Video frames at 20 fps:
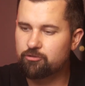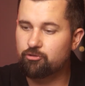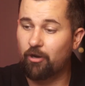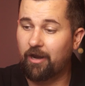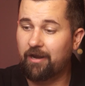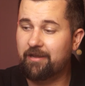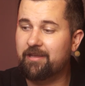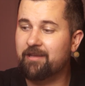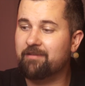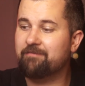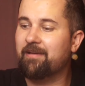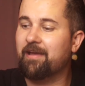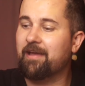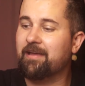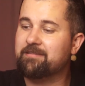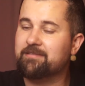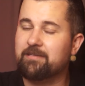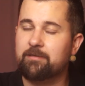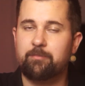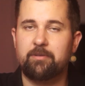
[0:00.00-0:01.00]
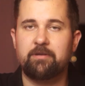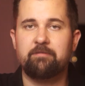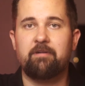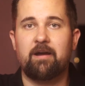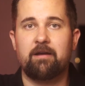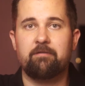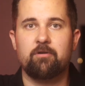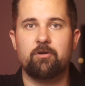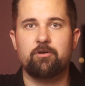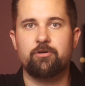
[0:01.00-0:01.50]
tracking the S&P
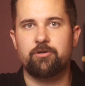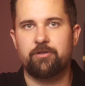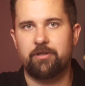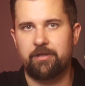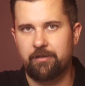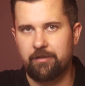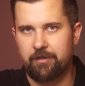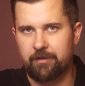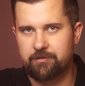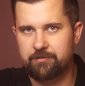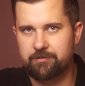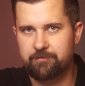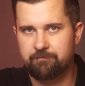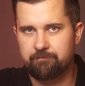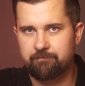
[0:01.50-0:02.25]
500 index.